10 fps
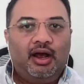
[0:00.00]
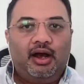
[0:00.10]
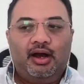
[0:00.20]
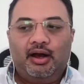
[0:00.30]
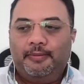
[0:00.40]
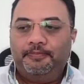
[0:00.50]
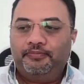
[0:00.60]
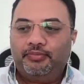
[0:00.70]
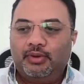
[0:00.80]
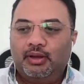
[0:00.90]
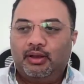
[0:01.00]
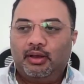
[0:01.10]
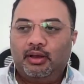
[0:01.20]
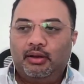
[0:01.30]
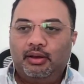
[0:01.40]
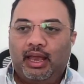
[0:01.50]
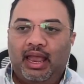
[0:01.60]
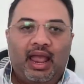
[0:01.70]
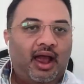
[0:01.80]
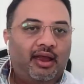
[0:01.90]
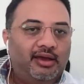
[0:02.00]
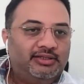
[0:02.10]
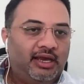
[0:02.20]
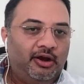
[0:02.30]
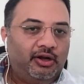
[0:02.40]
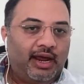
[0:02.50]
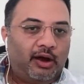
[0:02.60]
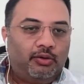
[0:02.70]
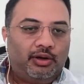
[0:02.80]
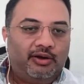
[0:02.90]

Uh, AI is here now.